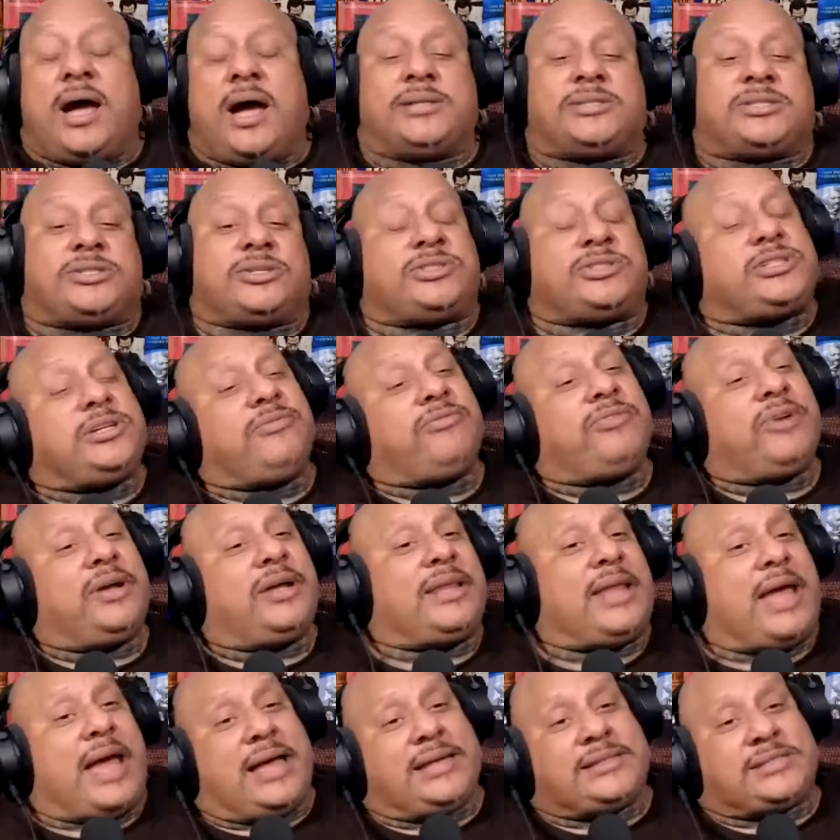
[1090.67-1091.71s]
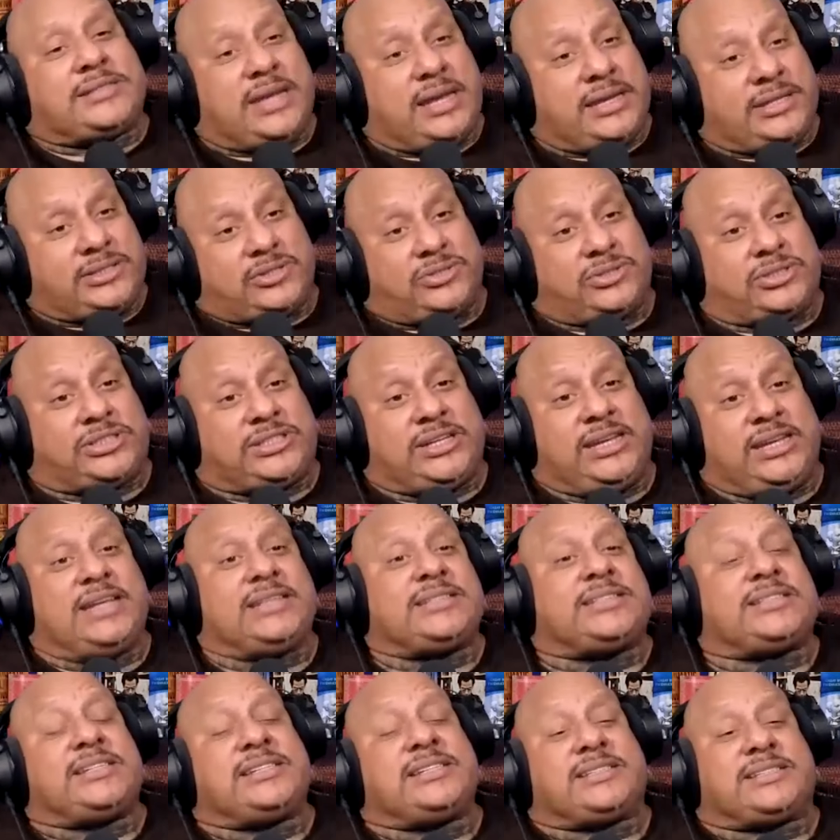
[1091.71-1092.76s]
until she realizes until she
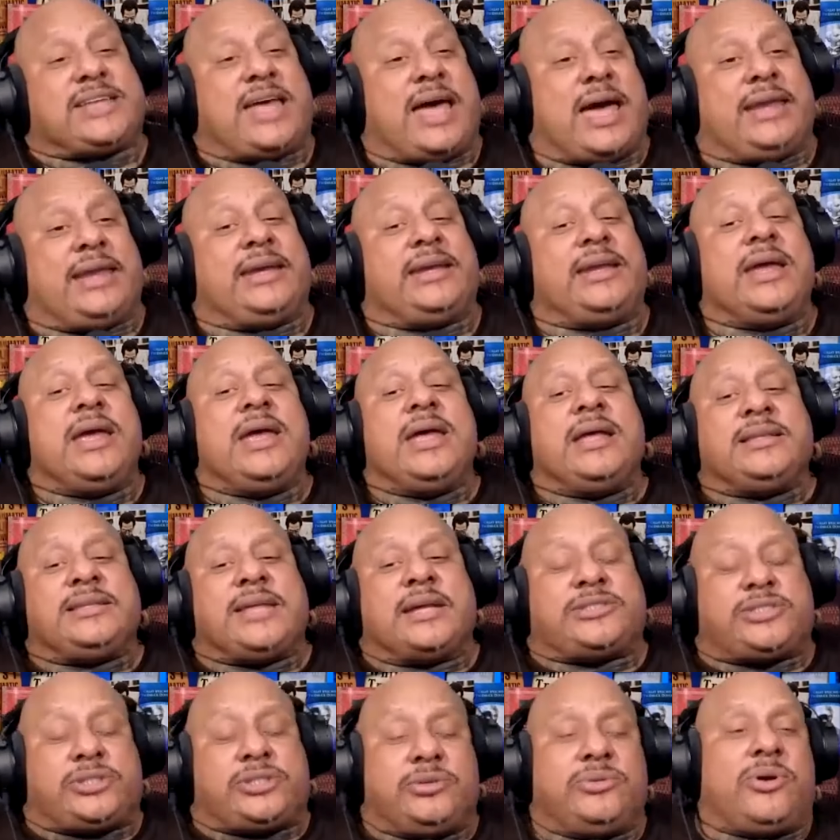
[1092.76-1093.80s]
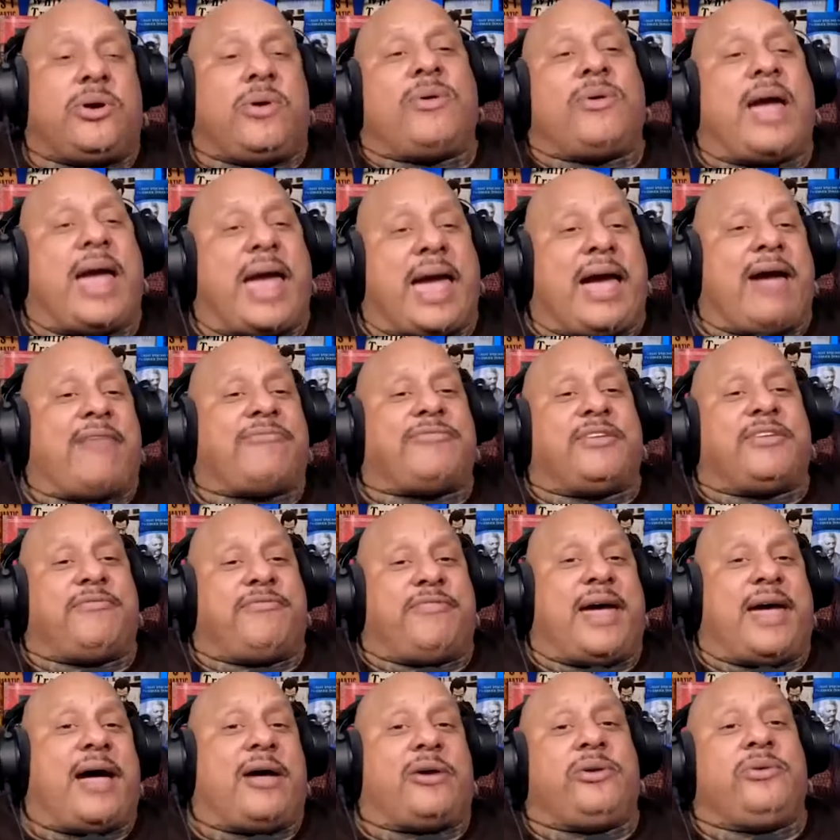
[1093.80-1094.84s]
has decided that you don't have the
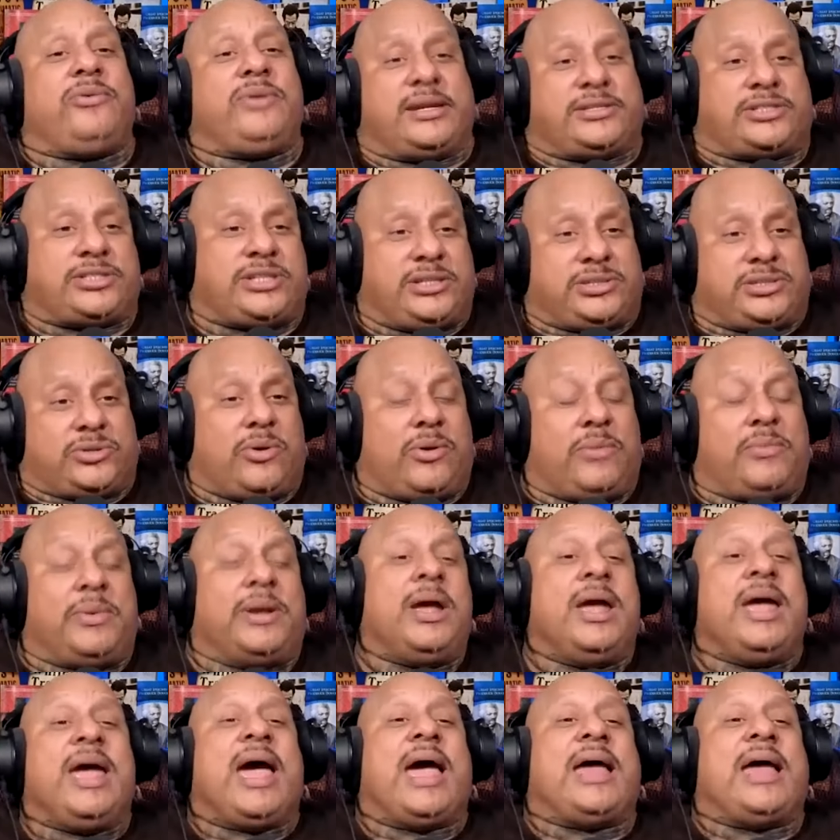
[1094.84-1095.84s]
value that she thought,